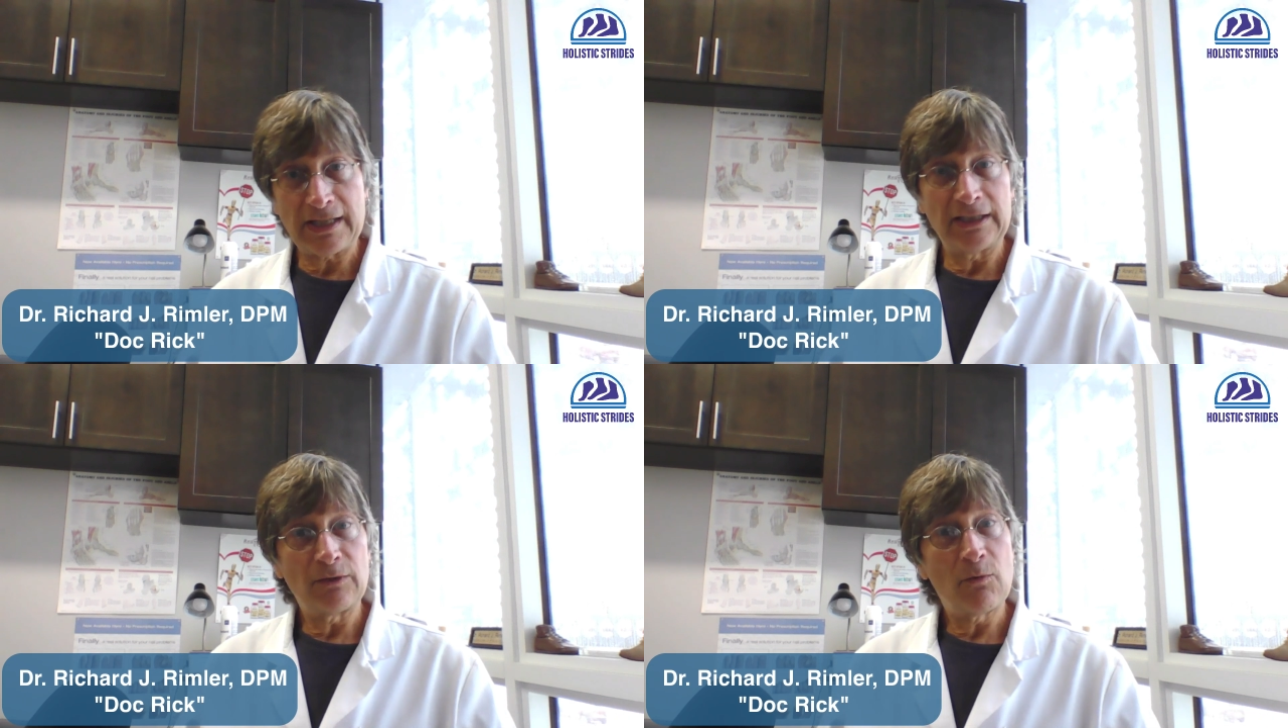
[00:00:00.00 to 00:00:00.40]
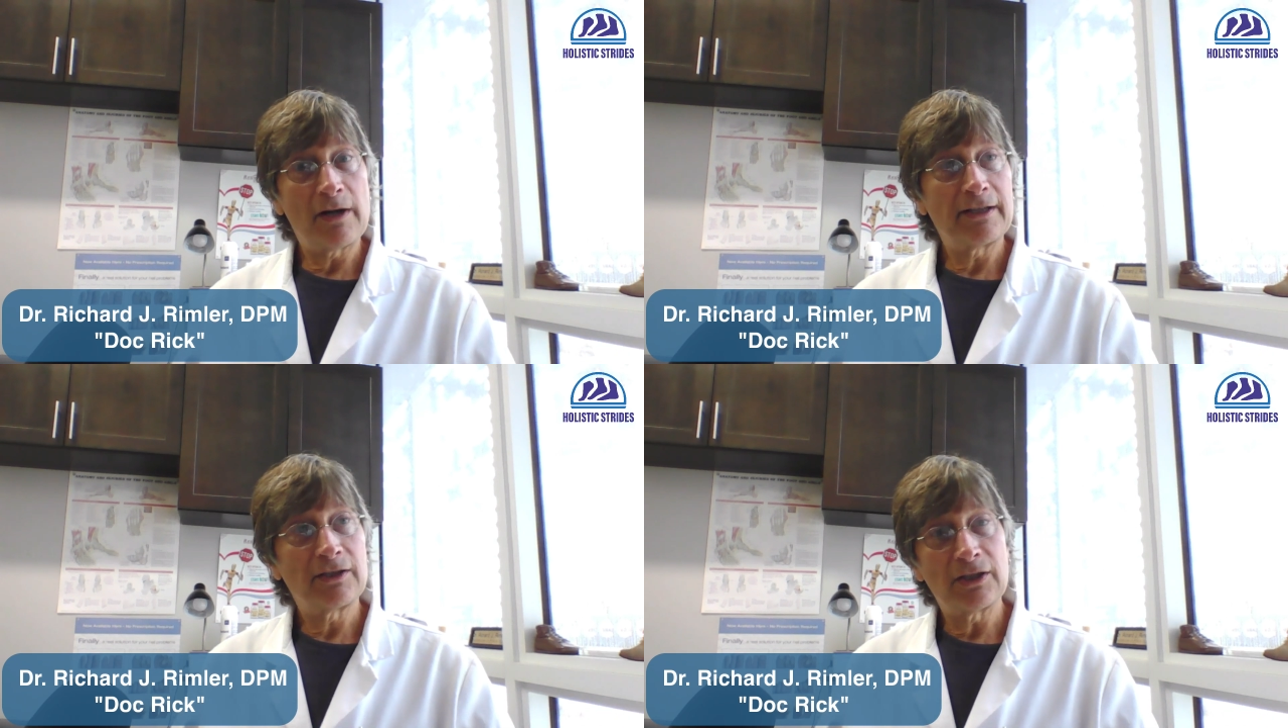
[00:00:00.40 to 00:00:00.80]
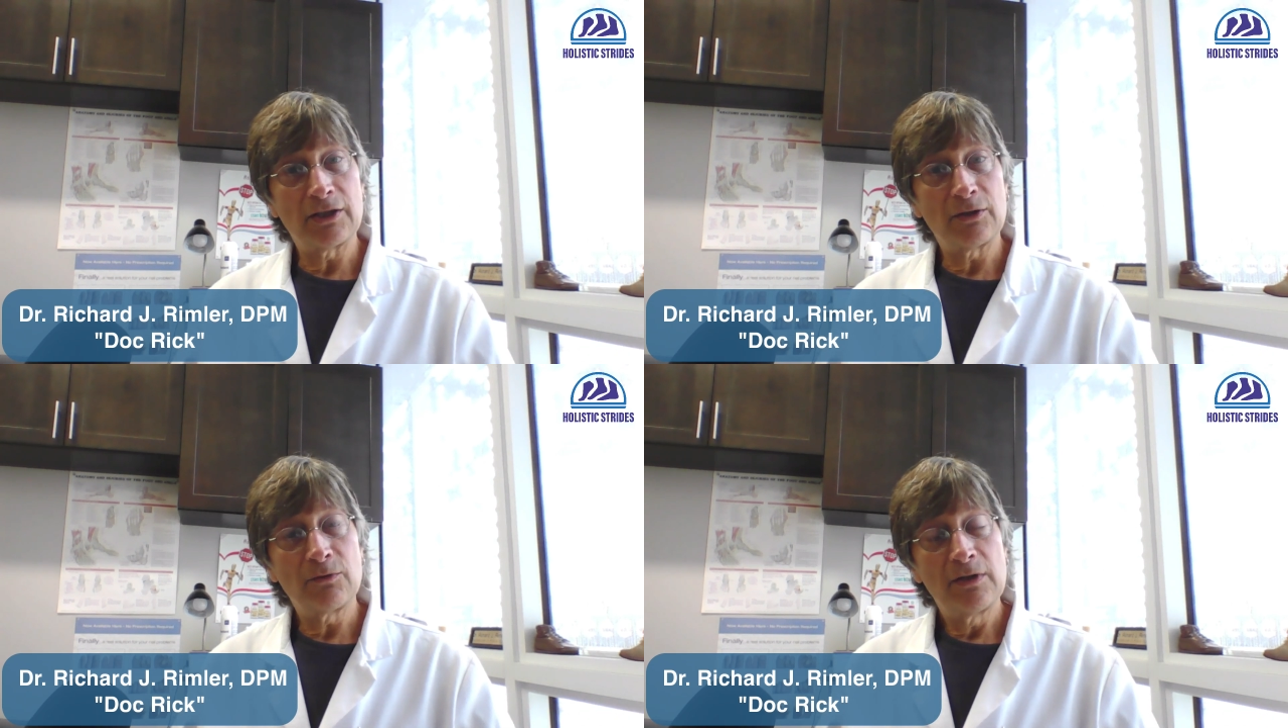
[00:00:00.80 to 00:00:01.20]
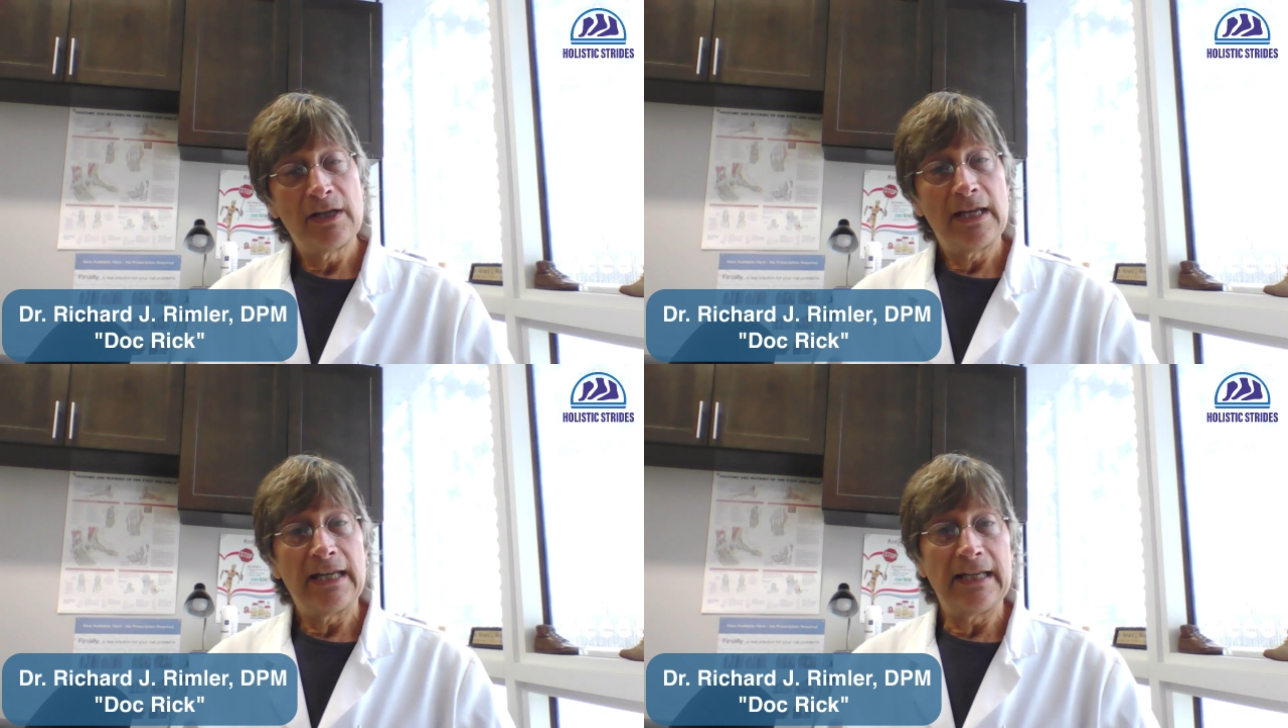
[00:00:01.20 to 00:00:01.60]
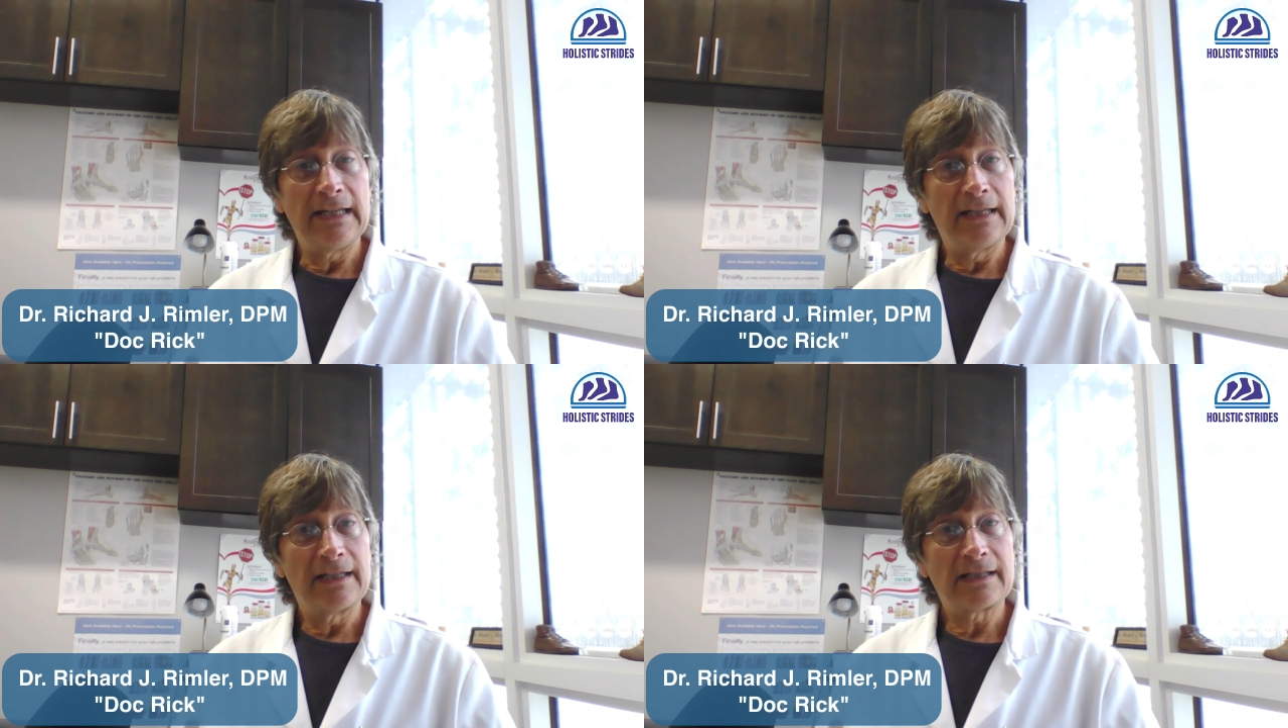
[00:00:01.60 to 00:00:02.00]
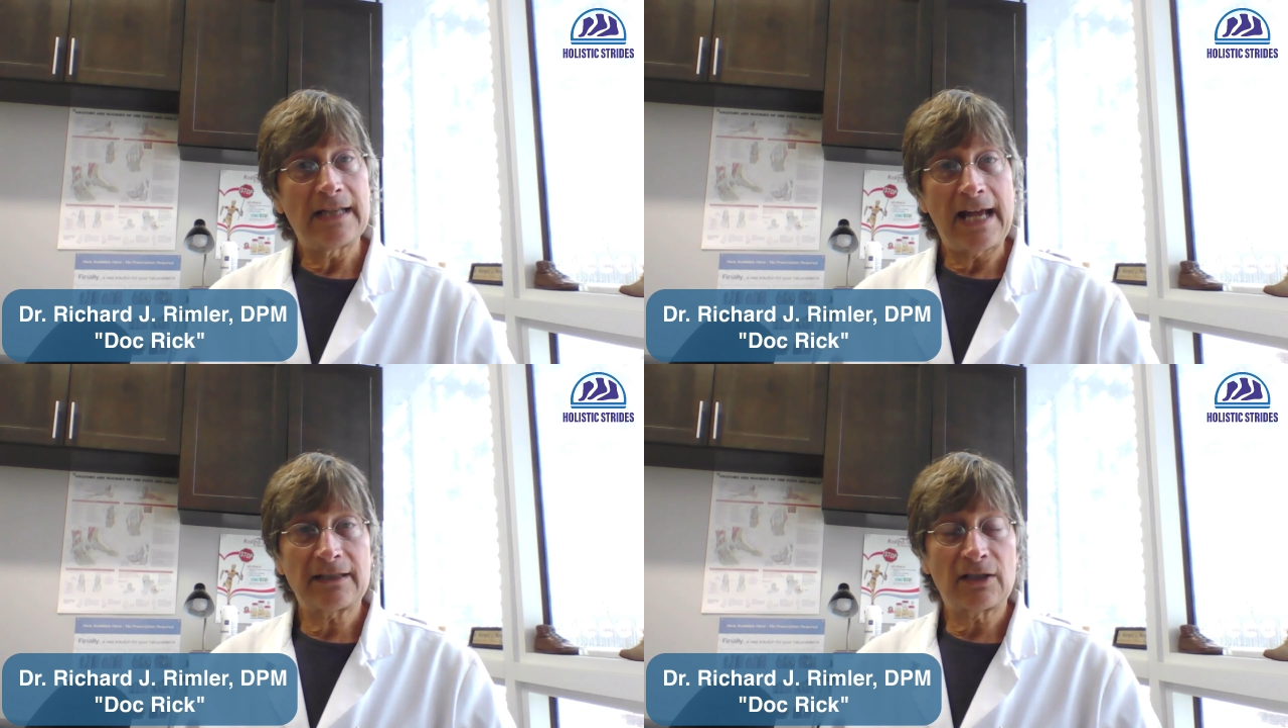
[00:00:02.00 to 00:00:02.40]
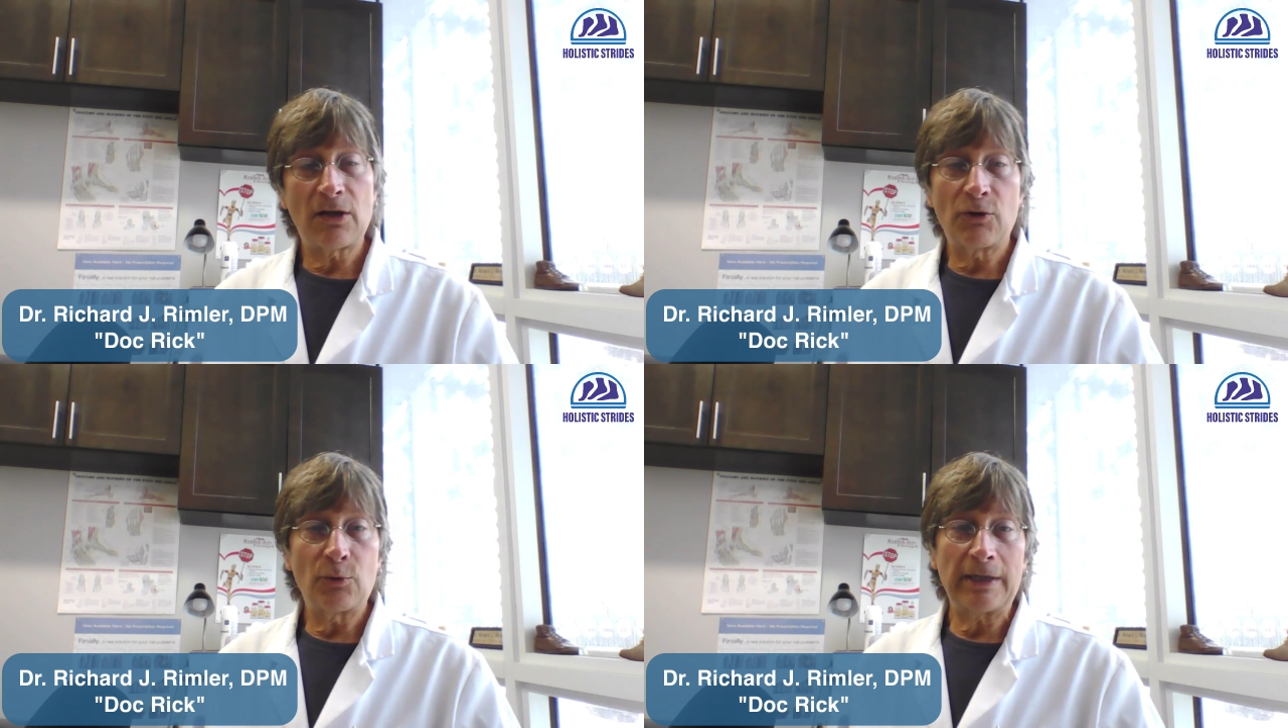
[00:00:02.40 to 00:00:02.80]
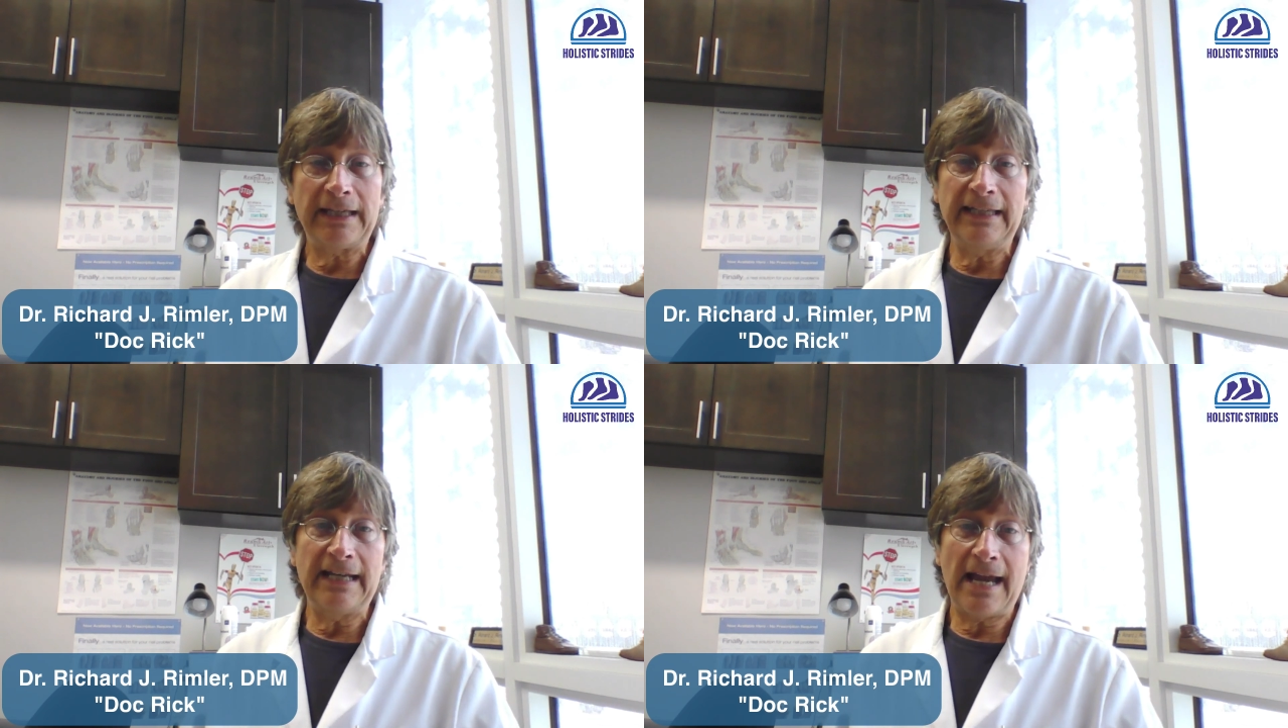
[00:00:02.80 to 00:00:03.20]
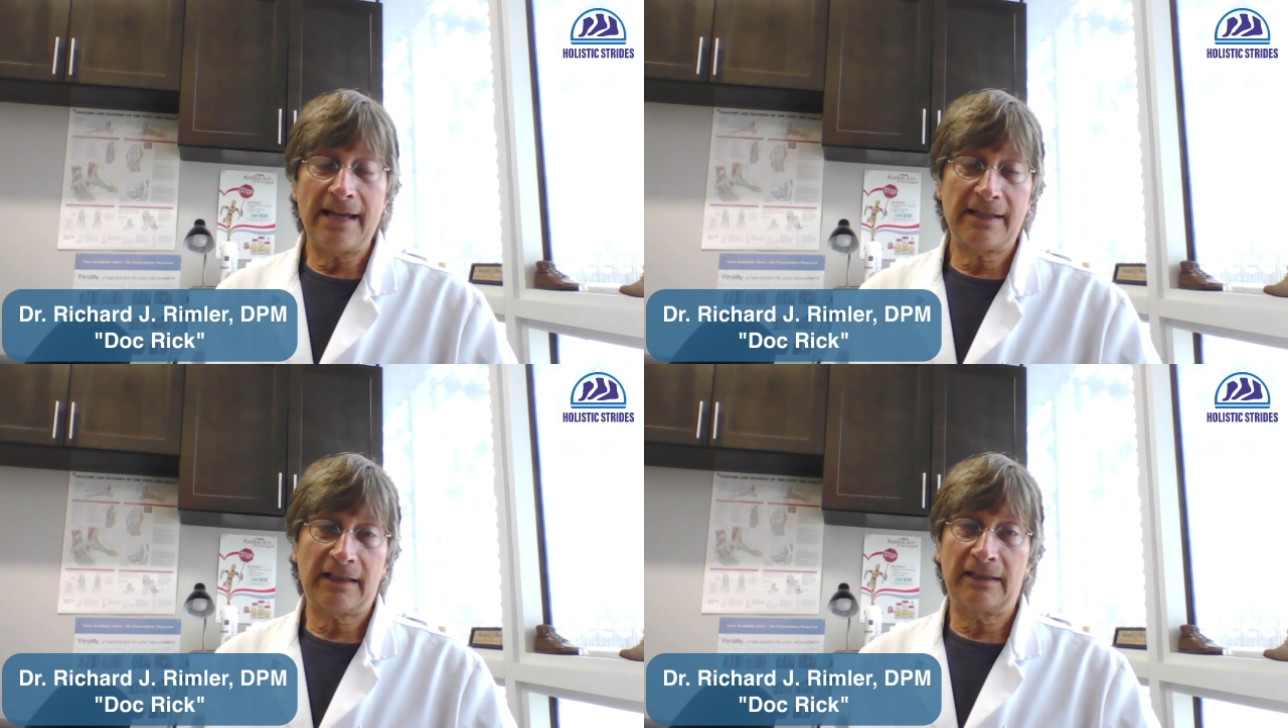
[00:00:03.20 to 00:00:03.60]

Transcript: thing you want to do is not to go to a kiosk